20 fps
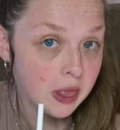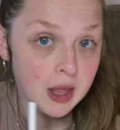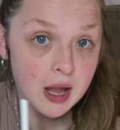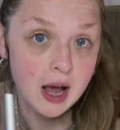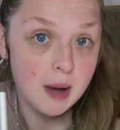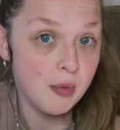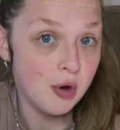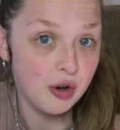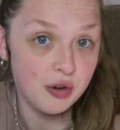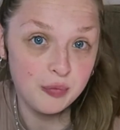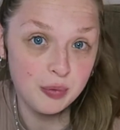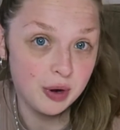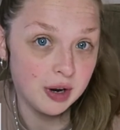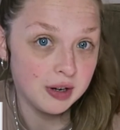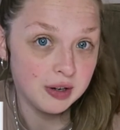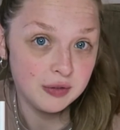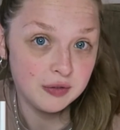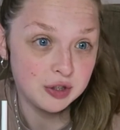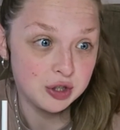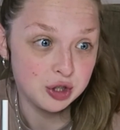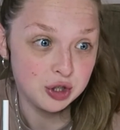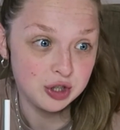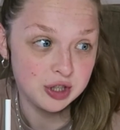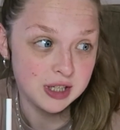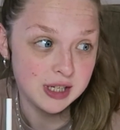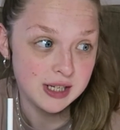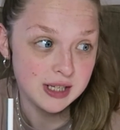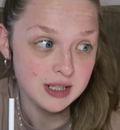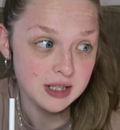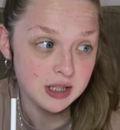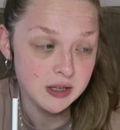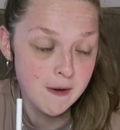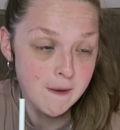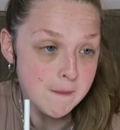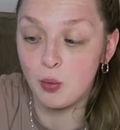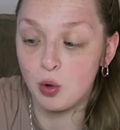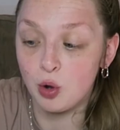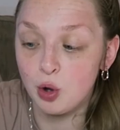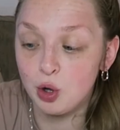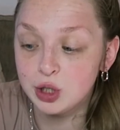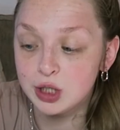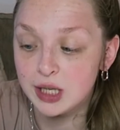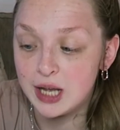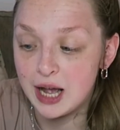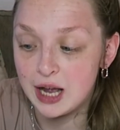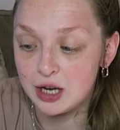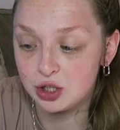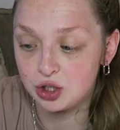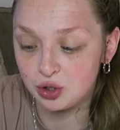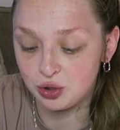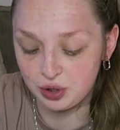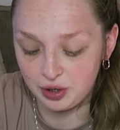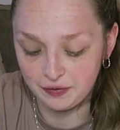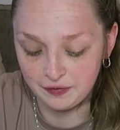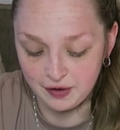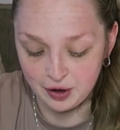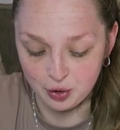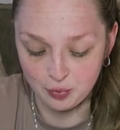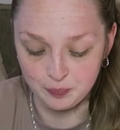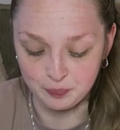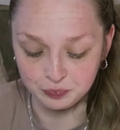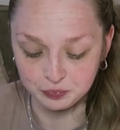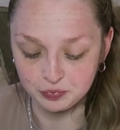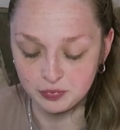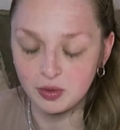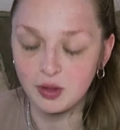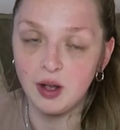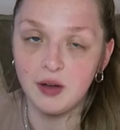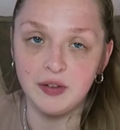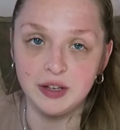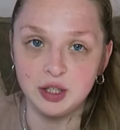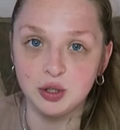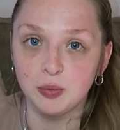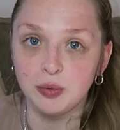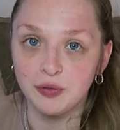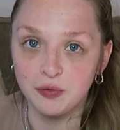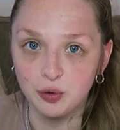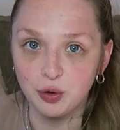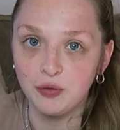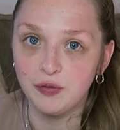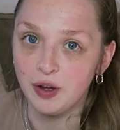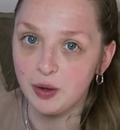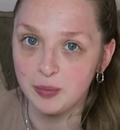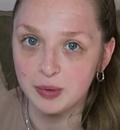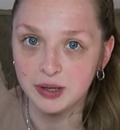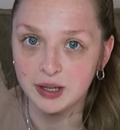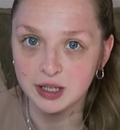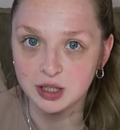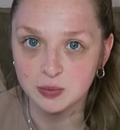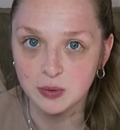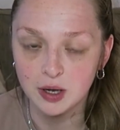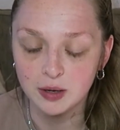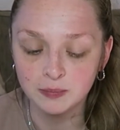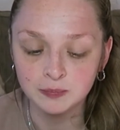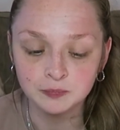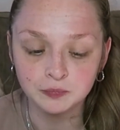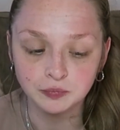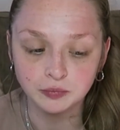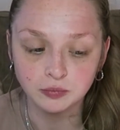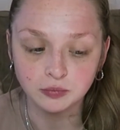I'm off work for 2 days. I was actually going to film a video before filming this one,